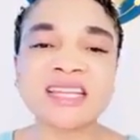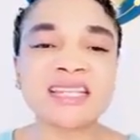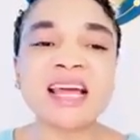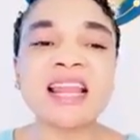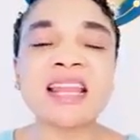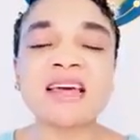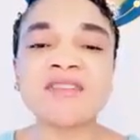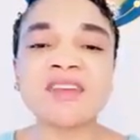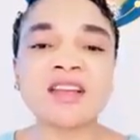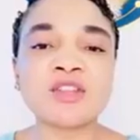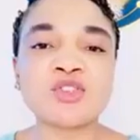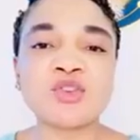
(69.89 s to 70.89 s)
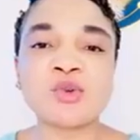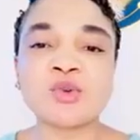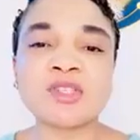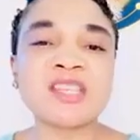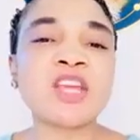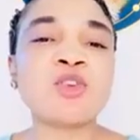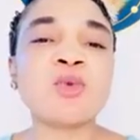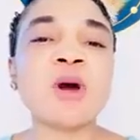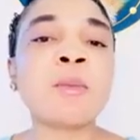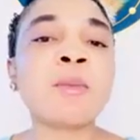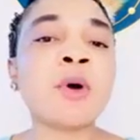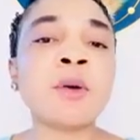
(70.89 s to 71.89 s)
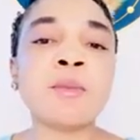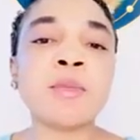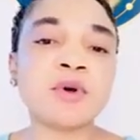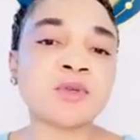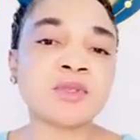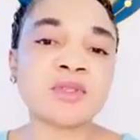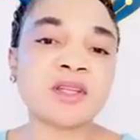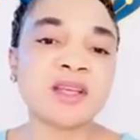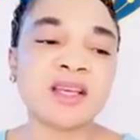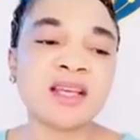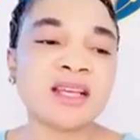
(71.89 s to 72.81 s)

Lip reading: They are laughing at you, saying you are pompous,